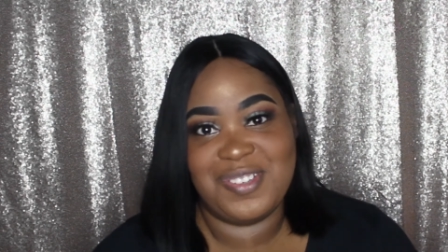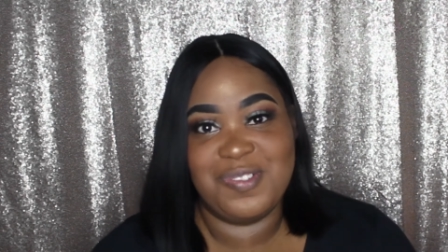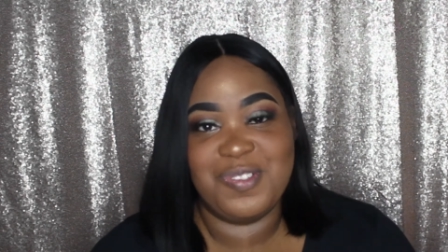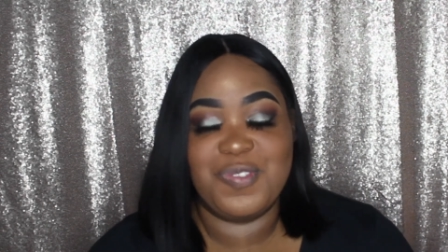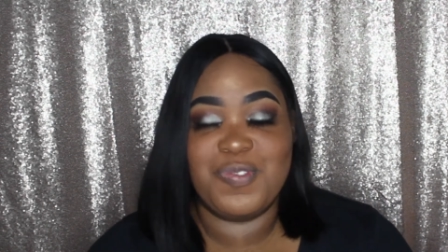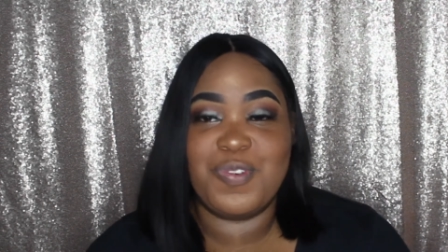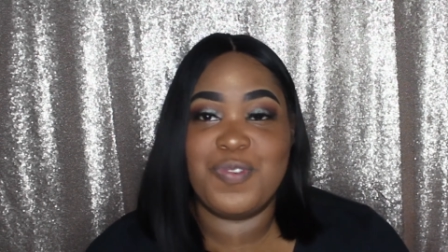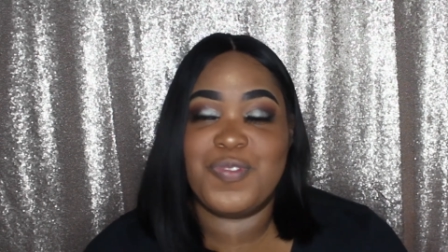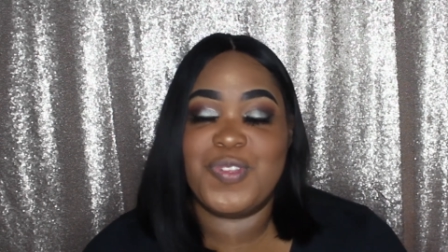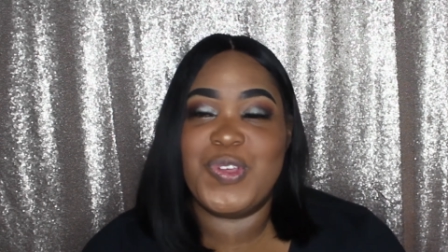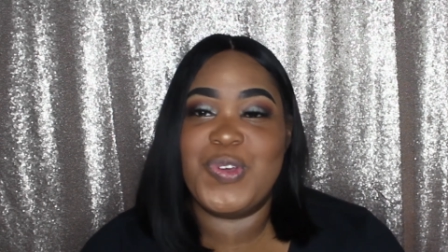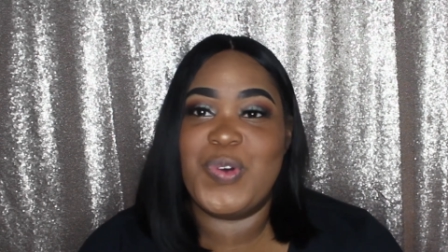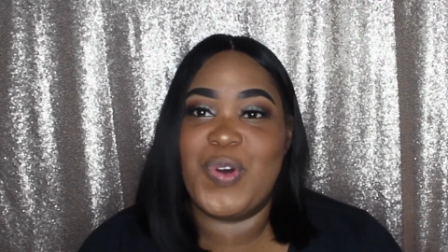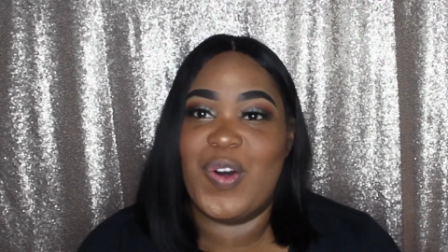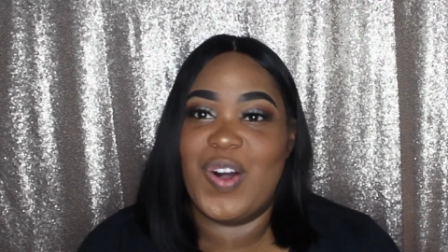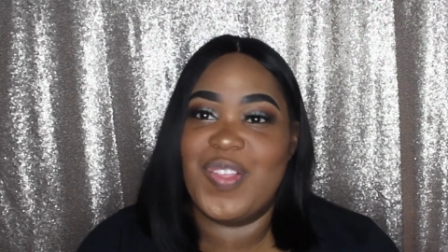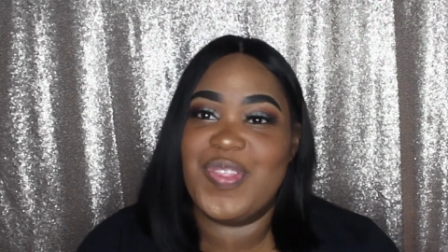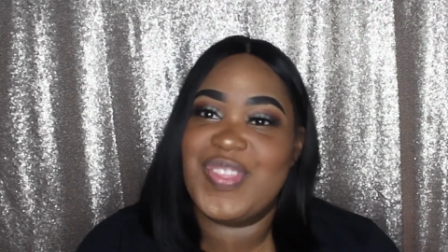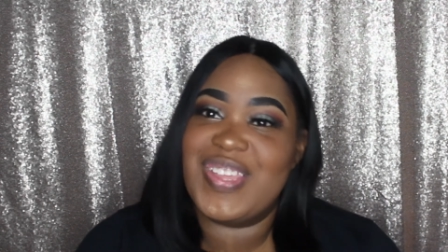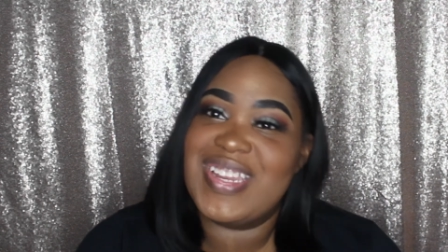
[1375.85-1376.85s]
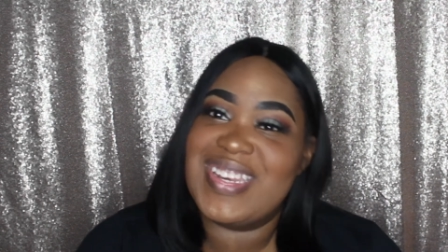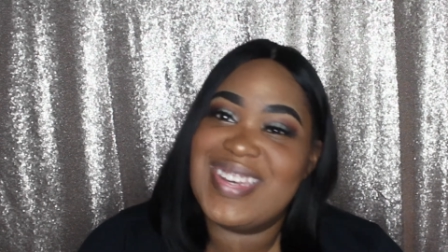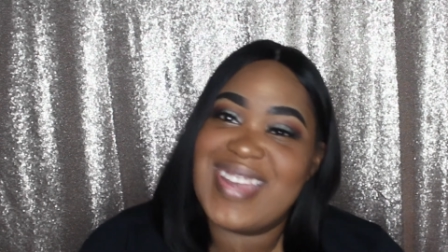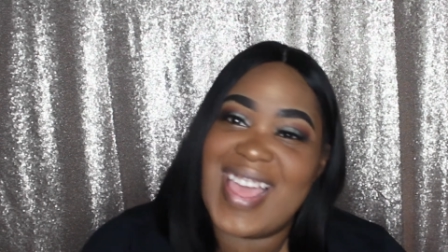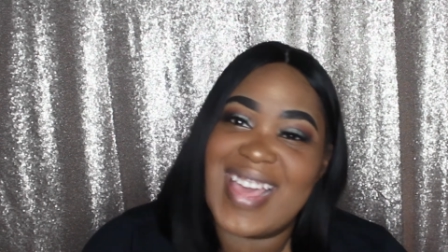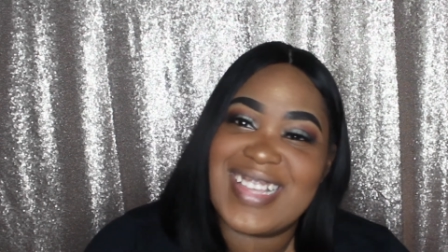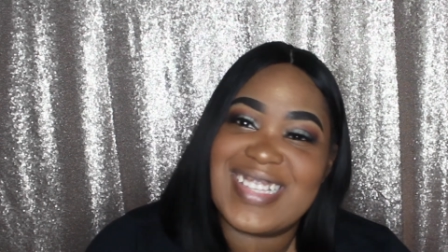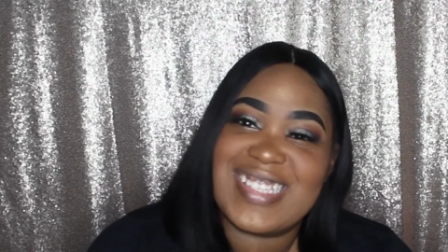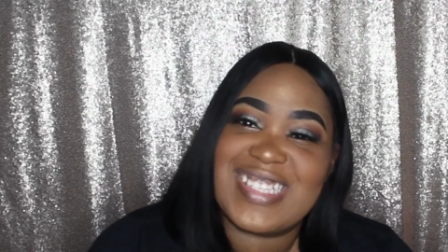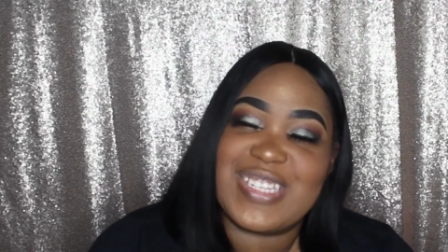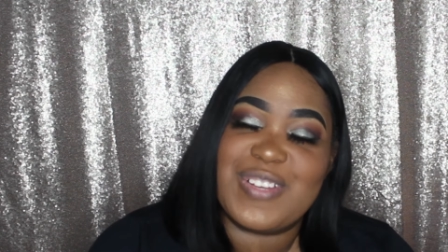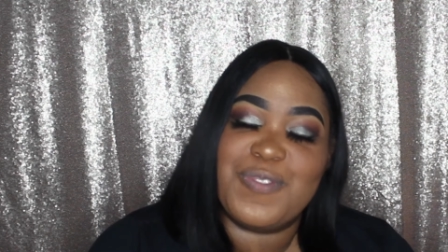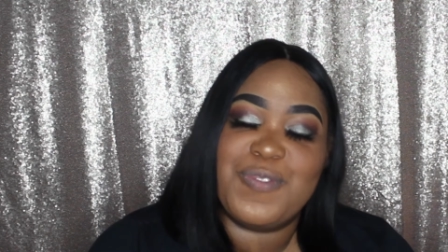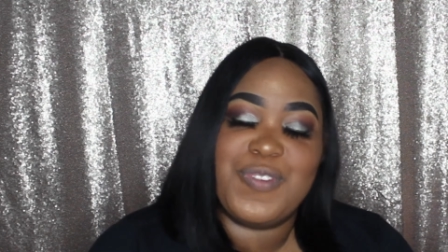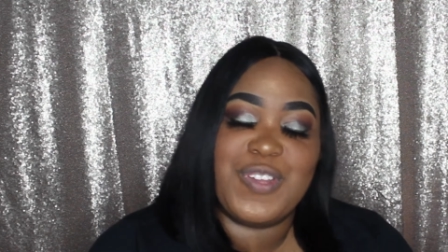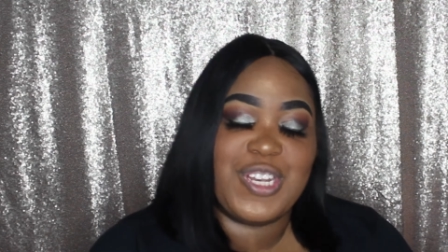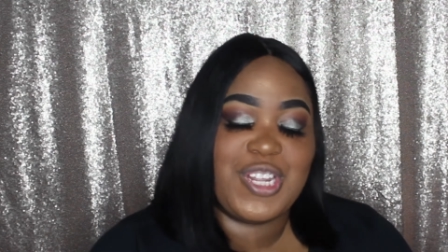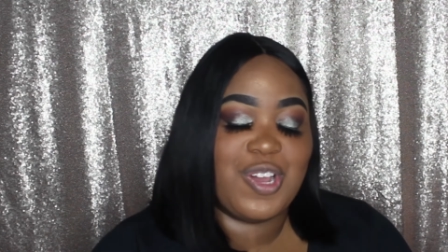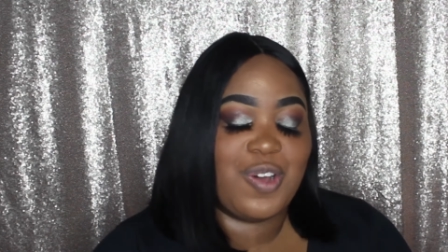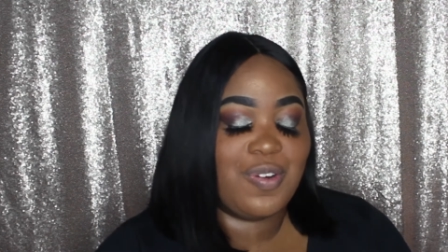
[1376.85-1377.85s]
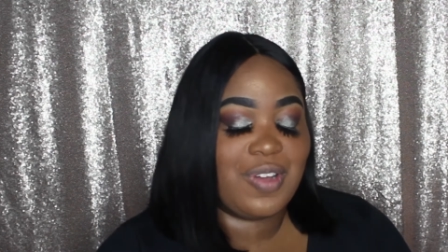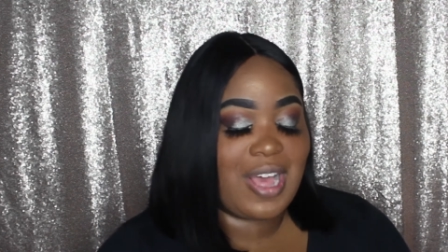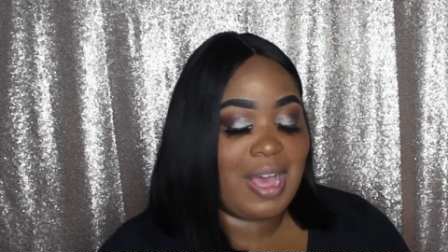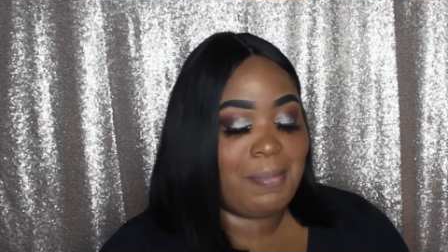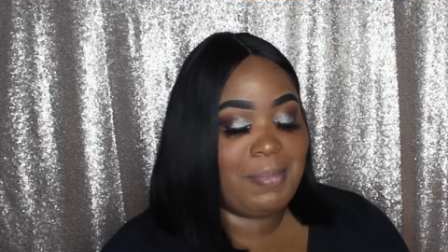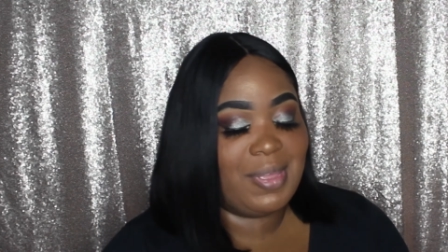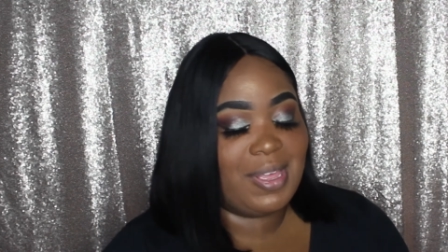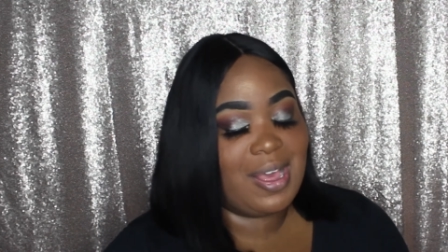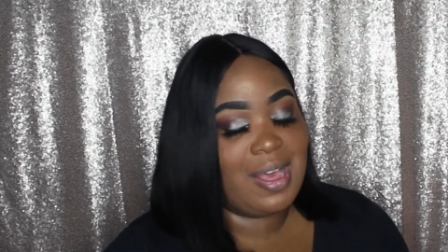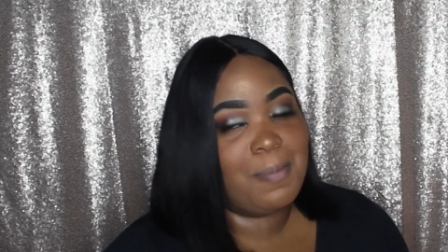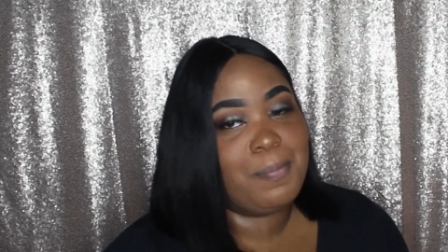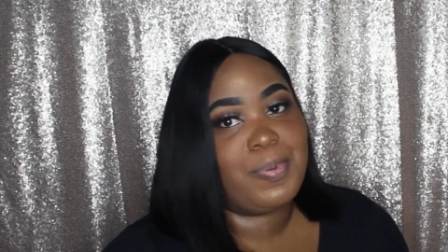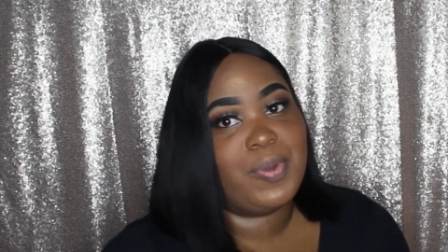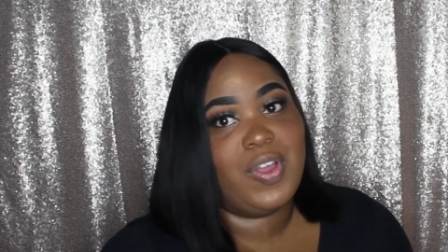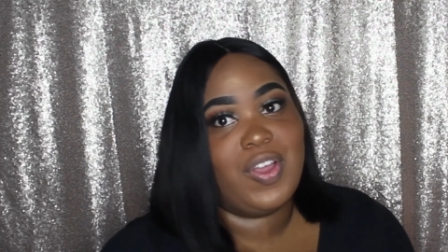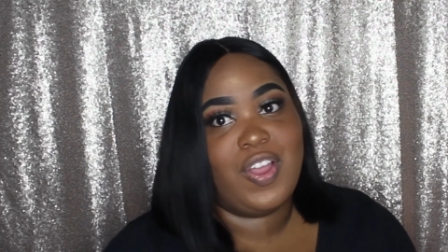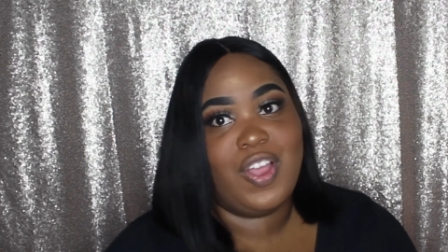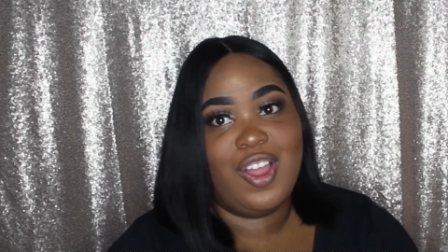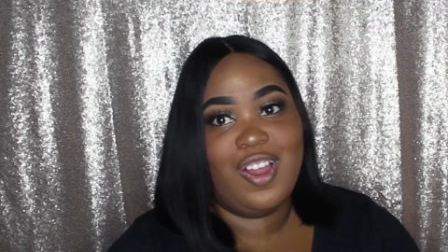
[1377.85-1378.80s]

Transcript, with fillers: do the review on the next video coming up